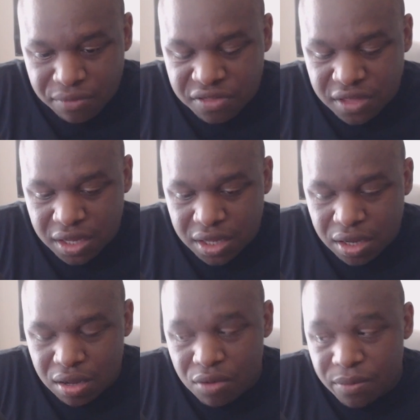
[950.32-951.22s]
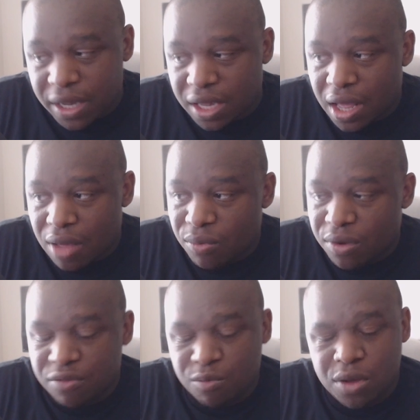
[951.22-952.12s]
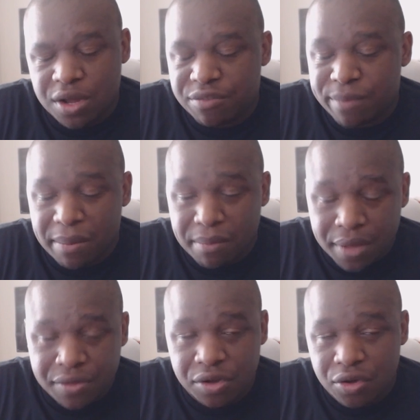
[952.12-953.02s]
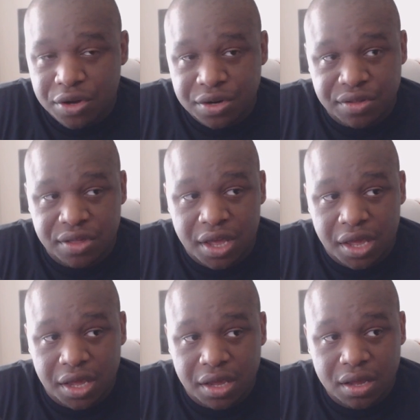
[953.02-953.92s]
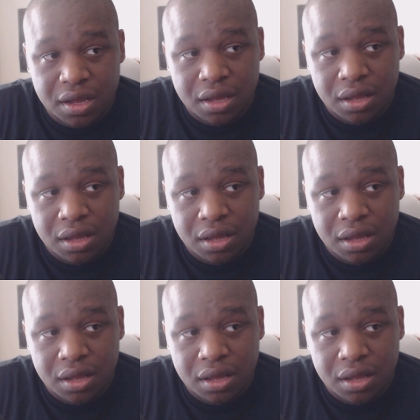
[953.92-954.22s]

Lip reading: I was thinking, oh my God, what is my mother going to say?